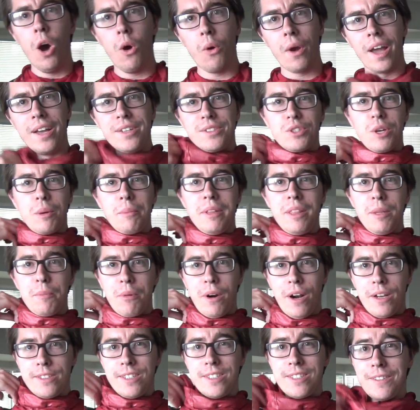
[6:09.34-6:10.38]
Okay, so I'm in the
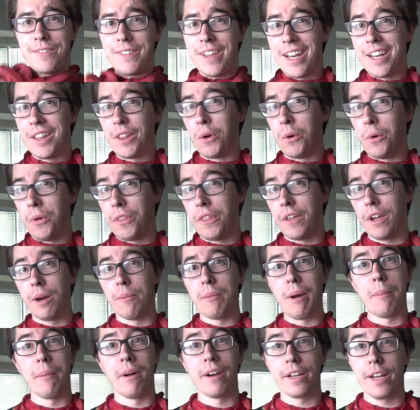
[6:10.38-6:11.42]
process of getting the whole thing on
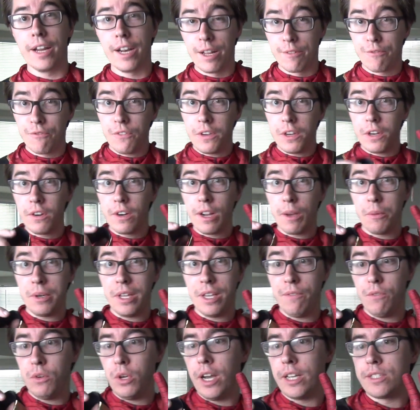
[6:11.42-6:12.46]
my body, and I figured I would
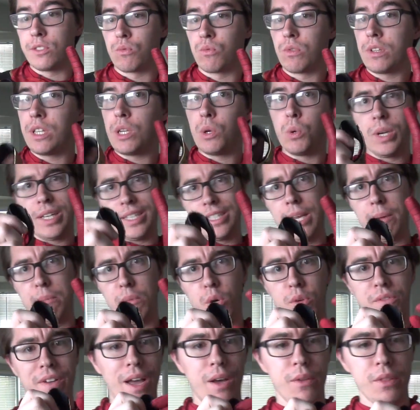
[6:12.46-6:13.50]
give you guys a really quick
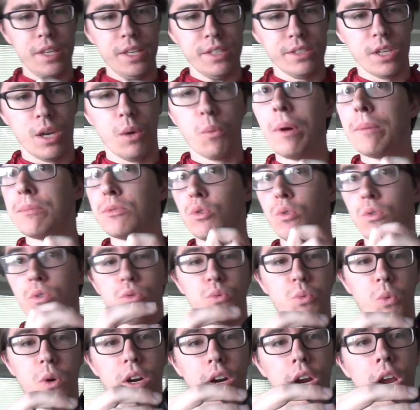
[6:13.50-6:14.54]
demo of how these uh, web
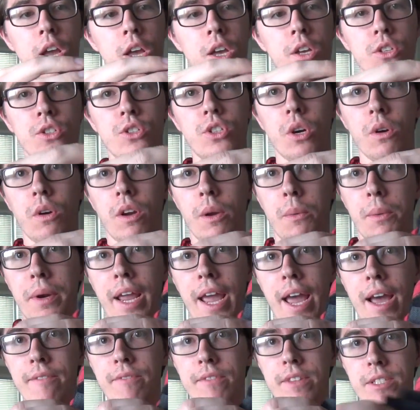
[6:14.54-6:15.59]
shooters work. So here we
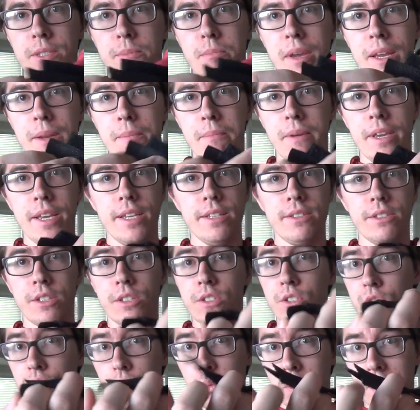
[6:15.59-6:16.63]
have this main piece.
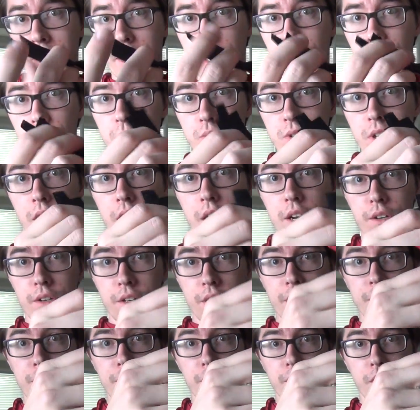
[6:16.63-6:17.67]
This is the one that goes
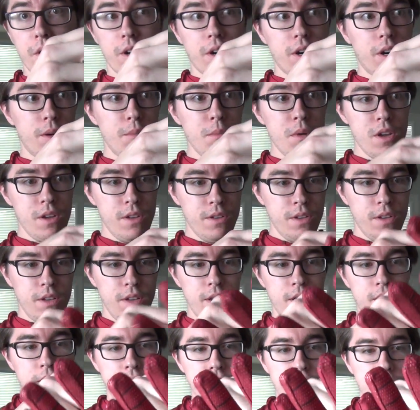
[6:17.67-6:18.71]
underneath your arm.
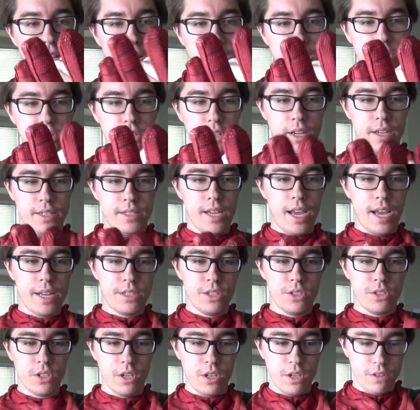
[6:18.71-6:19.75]
Uh, so that
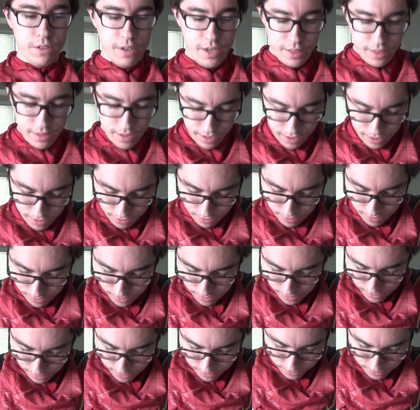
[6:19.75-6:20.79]
attaches on right there.